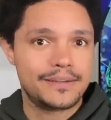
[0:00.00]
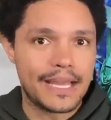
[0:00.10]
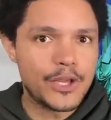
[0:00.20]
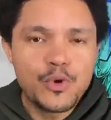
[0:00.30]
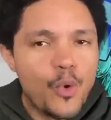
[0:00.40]

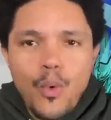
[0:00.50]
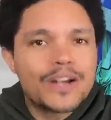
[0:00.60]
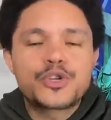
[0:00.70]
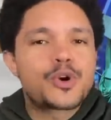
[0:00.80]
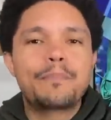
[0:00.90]
Like, you don't
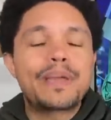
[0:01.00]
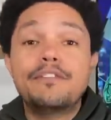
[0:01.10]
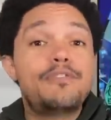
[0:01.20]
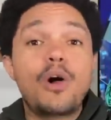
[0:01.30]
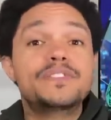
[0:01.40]
want Trump
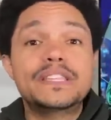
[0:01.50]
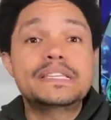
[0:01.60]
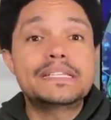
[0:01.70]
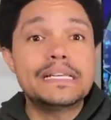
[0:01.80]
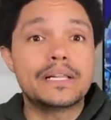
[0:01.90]
involved in
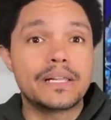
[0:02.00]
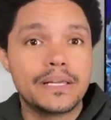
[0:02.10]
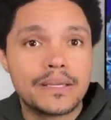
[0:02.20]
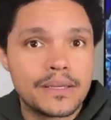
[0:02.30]
this deal.